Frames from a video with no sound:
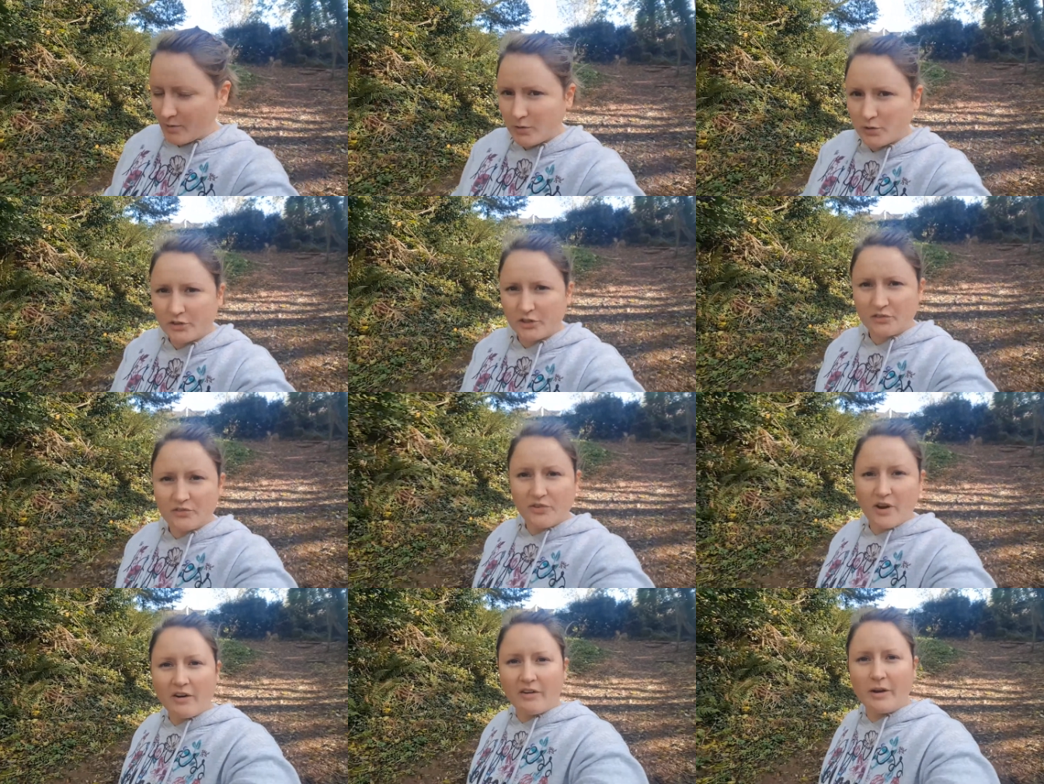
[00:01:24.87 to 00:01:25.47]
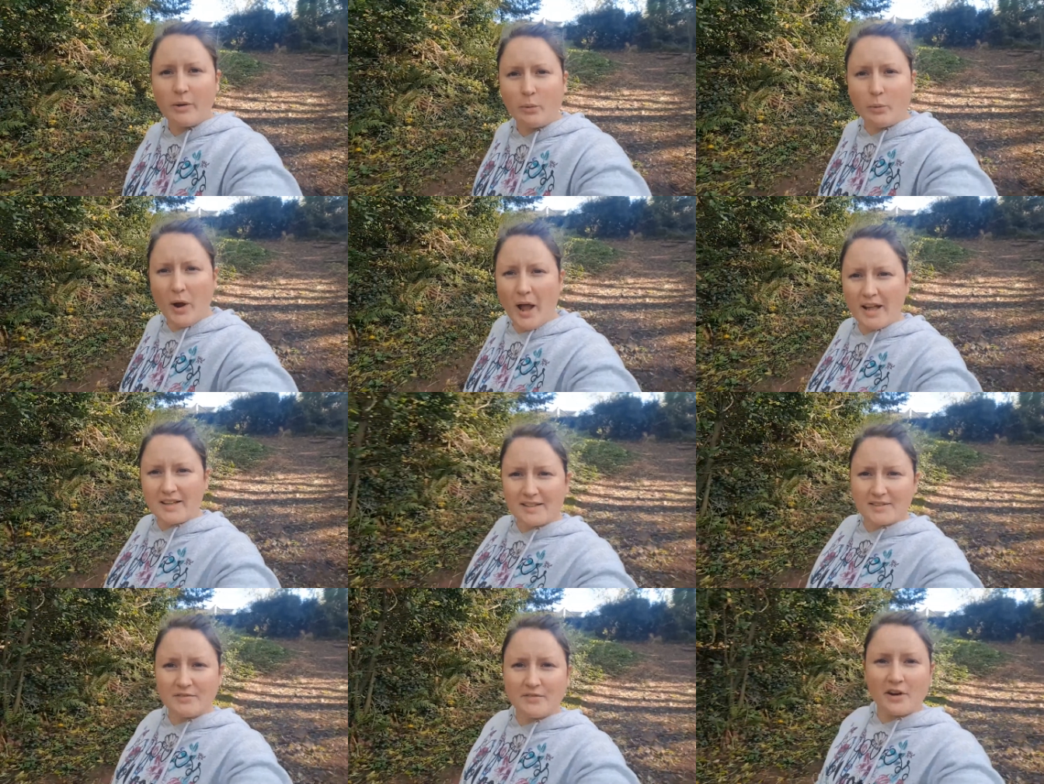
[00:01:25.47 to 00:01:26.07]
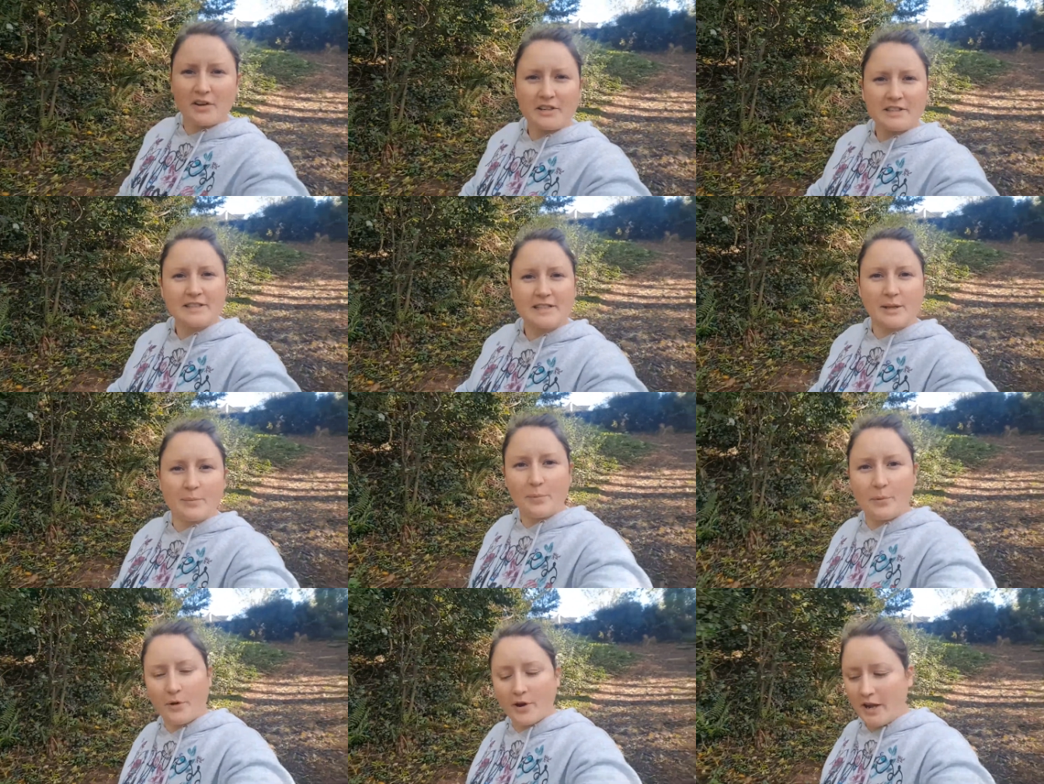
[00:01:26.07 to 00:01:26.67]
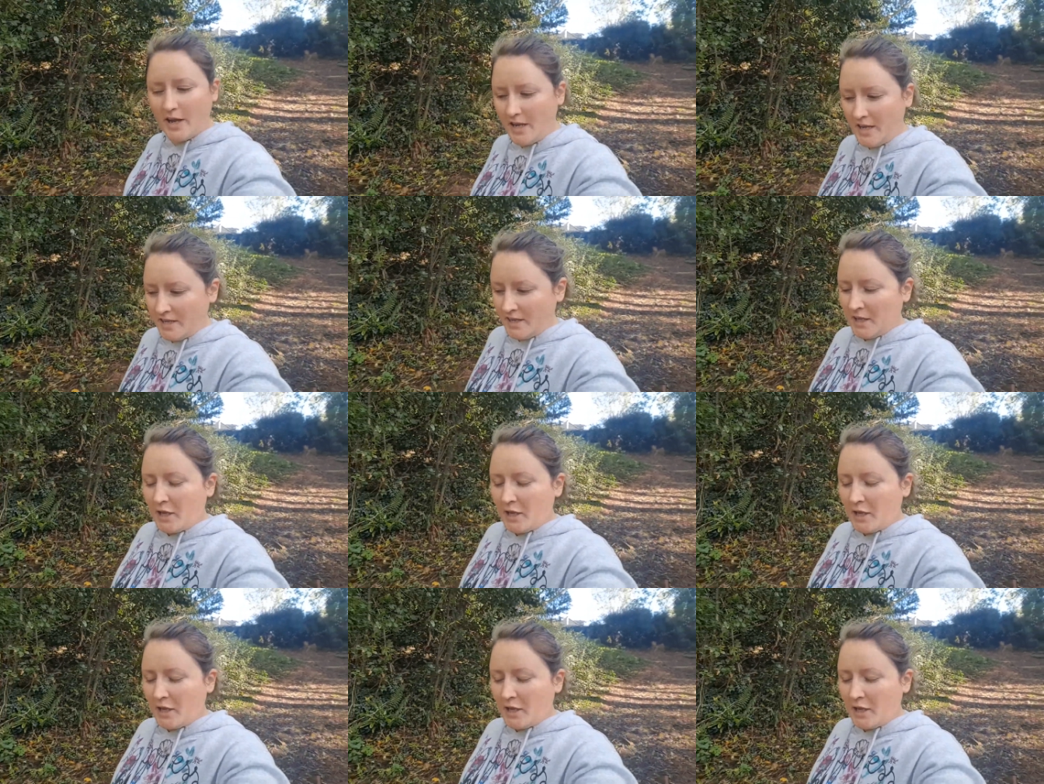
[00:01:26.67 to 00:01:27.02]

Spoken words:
because it's very wet and very slippery.